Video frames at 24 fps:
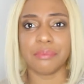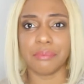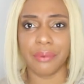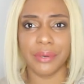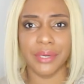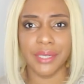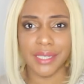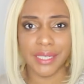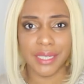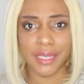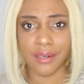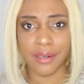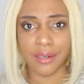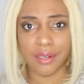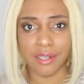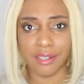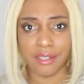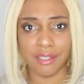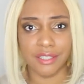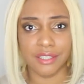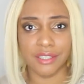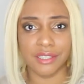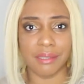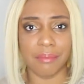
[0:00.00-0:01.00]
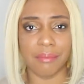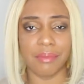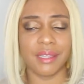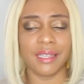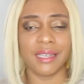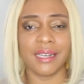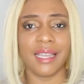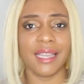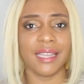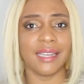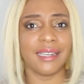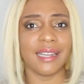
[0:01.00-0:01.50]
per year or
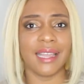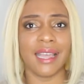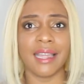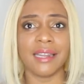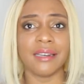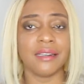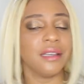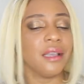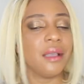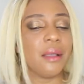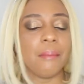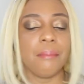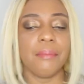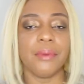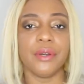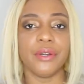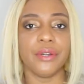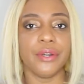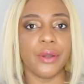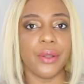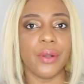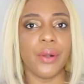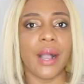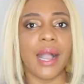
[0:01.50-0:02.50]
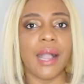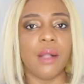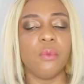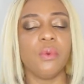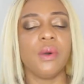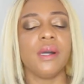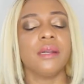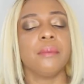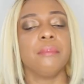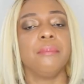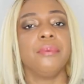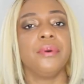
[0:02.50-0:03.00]
something like that but no I
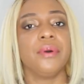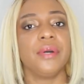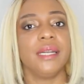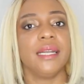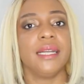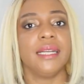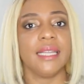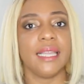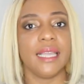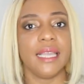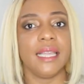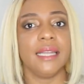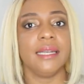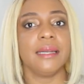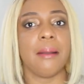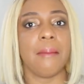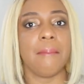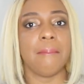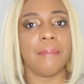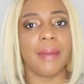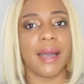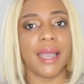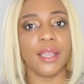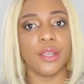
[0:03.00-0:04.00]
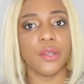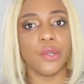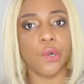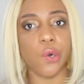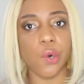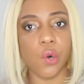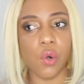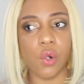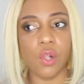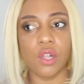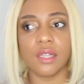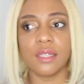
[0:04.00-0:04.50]
want to put it in my
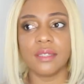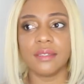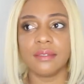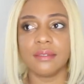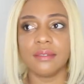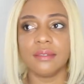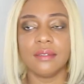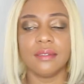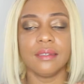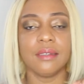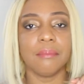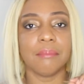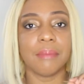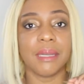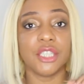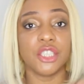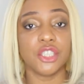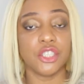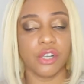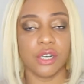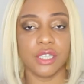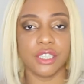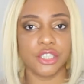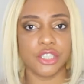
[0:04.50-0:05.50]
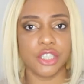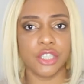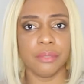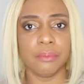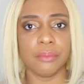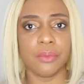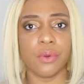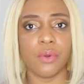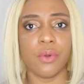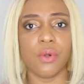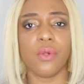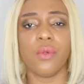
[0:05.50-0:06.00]
goal my
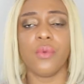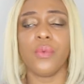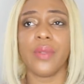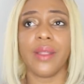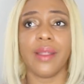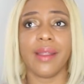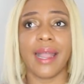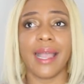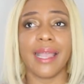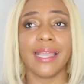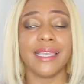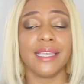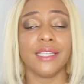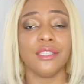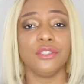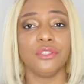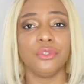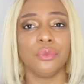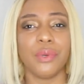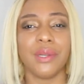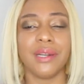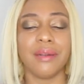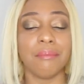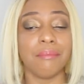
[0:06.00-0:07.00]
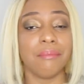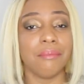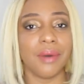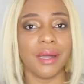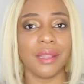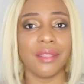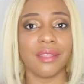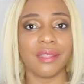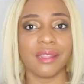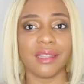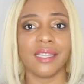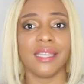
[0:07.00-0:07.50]
short-term goal where I can do it
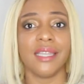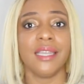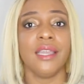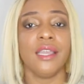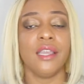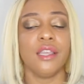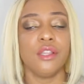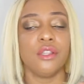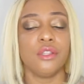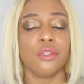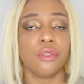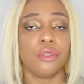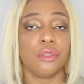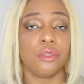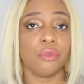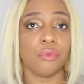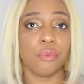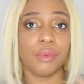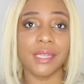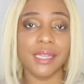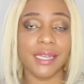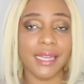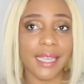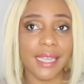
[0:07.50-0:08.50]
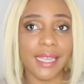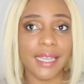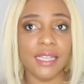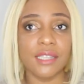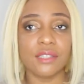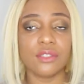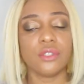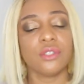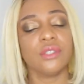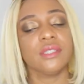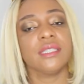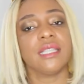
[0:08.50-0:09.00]
monthly three
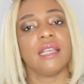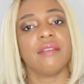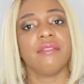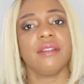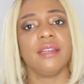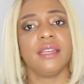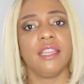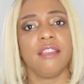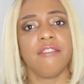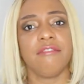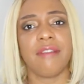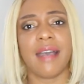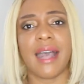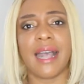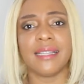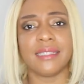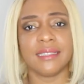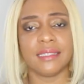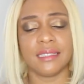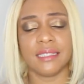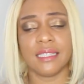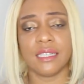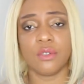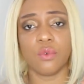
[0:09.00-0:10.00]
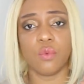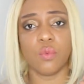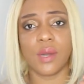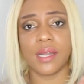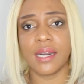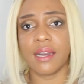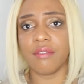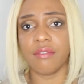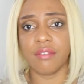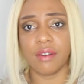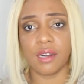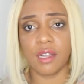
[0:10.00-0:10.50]
days or seven day fasting
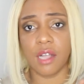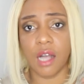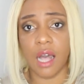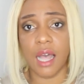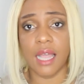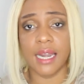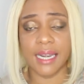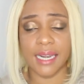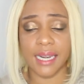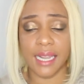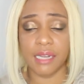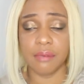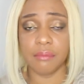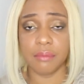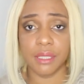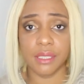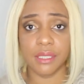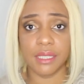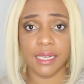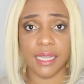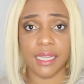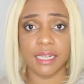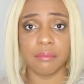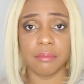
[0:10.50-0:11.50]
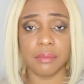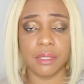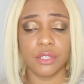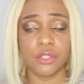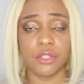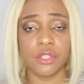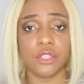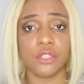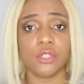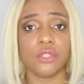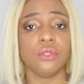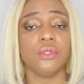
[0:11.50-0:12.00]
whatever God led me led me
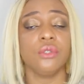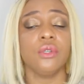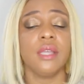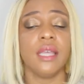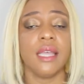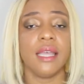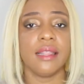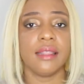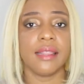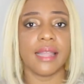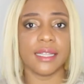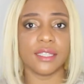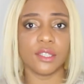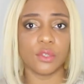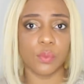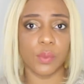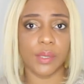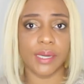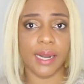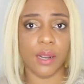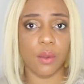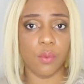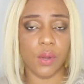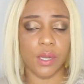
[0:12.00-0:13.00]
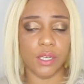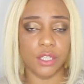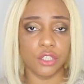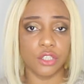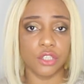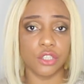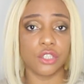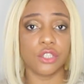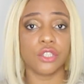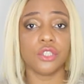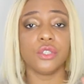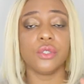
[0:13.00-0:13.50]
to do that's what I
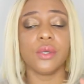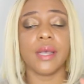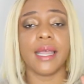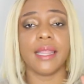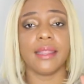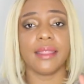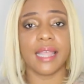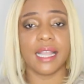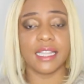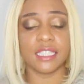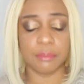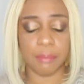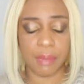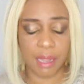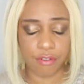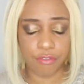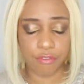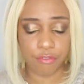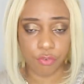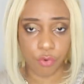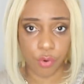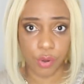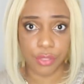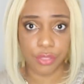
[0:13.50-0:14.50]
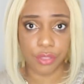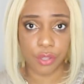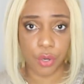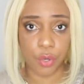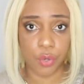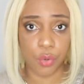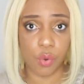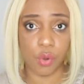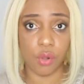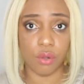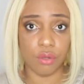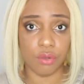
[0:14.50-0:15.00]
wanted to do and that's my
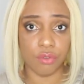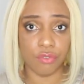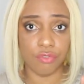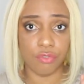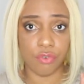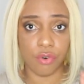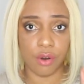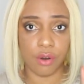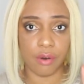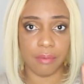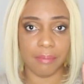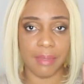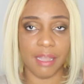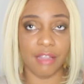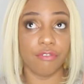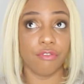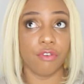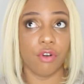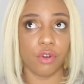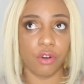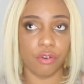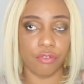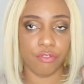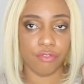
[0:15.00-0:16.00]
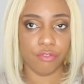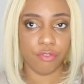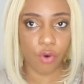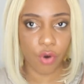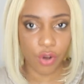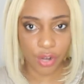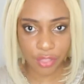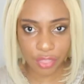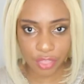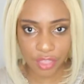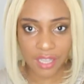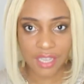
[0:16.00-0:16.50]
fourth goal for my four,
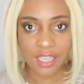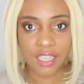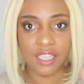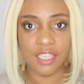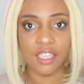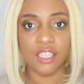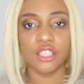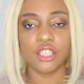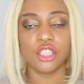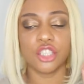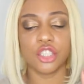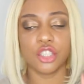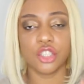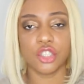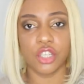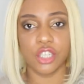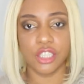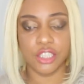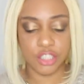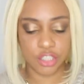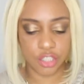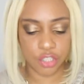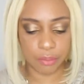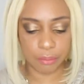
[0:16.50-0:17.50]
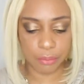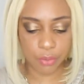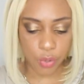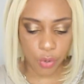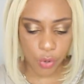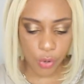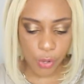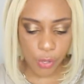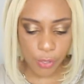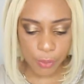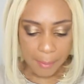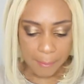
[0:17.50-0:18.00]
fourth short-term
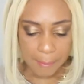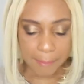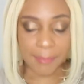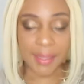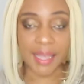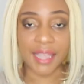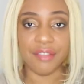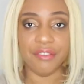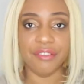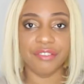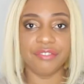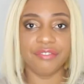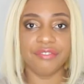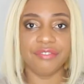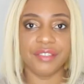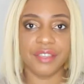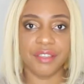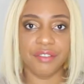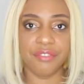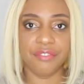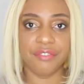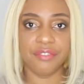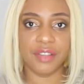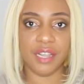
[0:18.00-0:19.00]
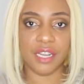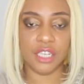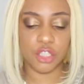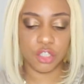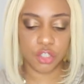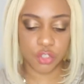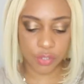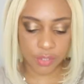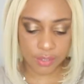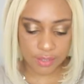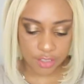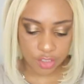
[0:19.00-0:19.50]
goal my fifth
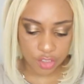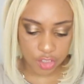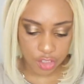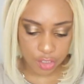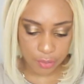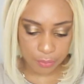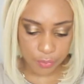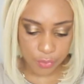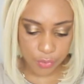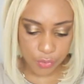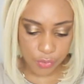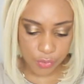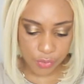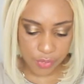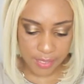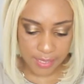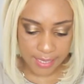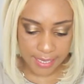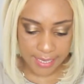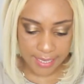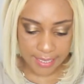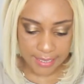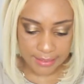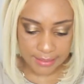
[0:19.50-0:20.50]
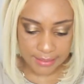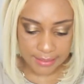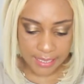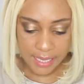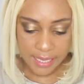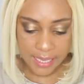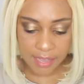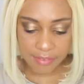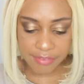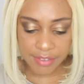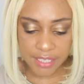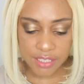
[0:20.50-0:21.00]
short-term goal is
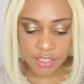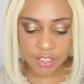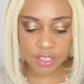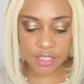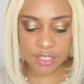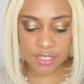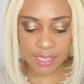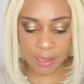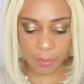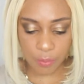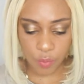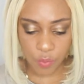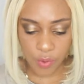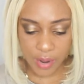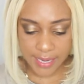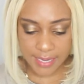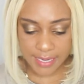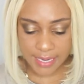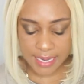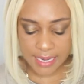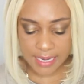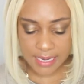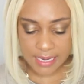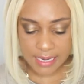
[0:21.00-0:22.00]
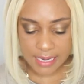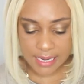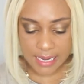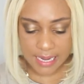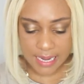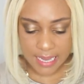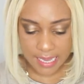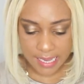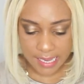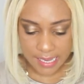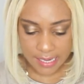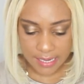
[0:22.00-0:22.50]
given to someone in
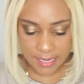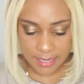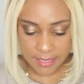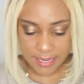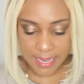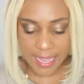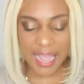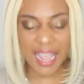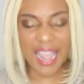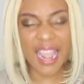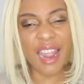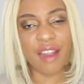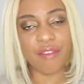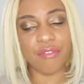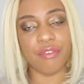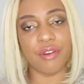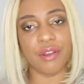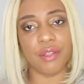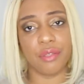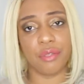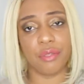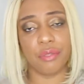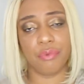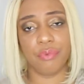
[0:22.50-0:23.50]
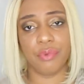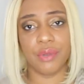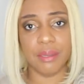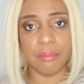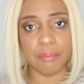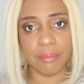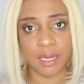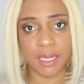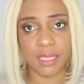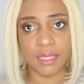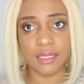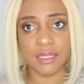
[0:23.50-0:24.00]
need every three
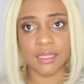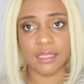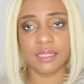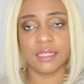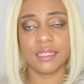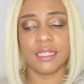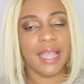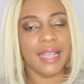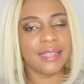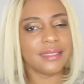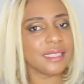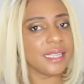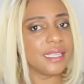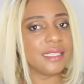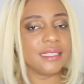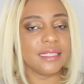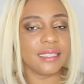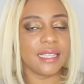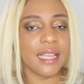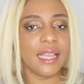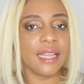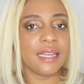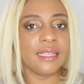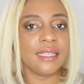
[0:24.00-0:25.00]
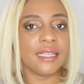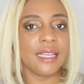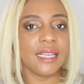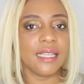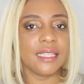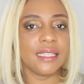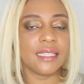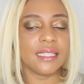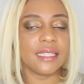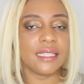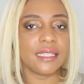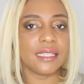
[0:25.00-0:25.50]
months as I said
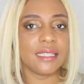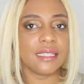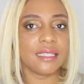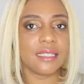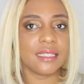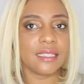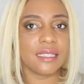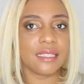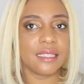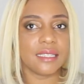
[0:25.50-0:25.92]
it's